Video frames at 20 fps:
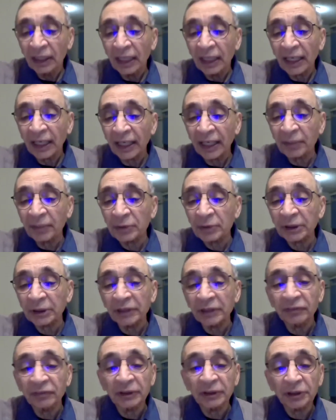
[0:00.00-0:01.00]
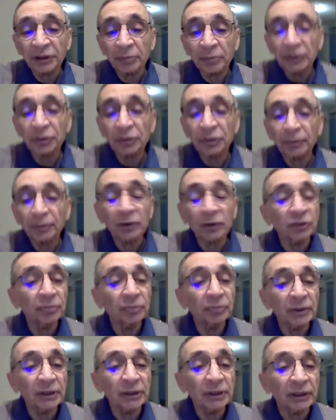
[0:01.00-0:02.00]
I was given some
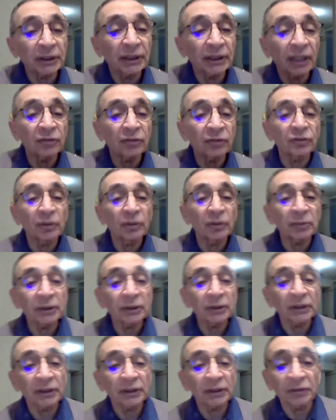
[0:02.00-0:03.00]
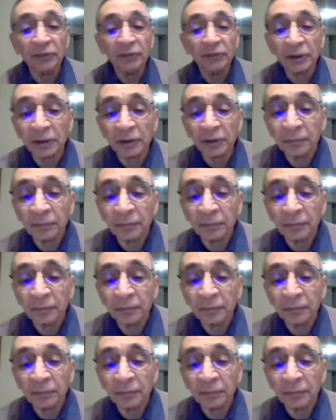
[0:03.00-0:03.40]
responsibility now for Amartithi work.